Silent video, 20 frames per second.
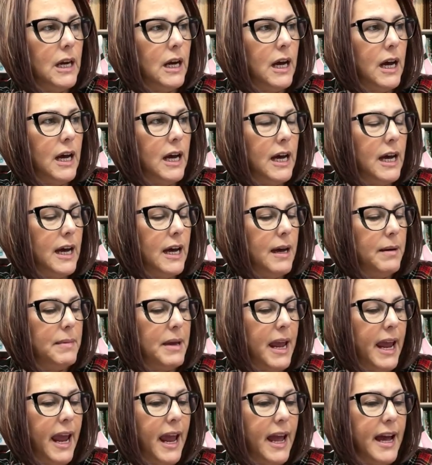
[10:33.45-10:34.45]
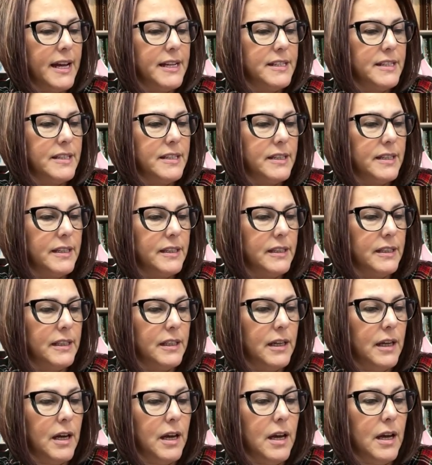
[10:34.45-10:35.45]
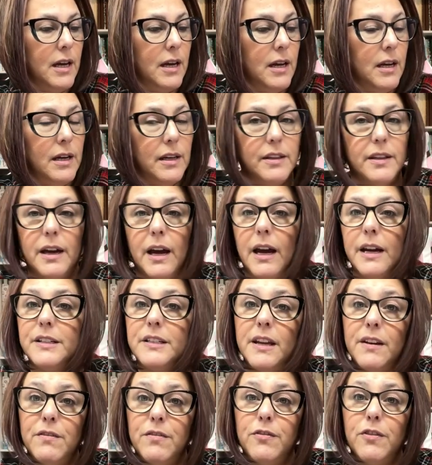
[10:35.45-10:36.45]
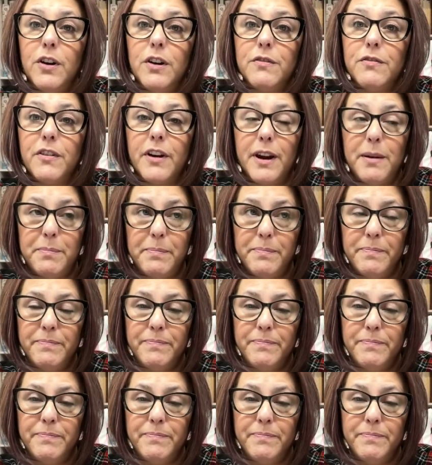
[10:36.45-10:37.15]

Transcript: And a 10 foot frame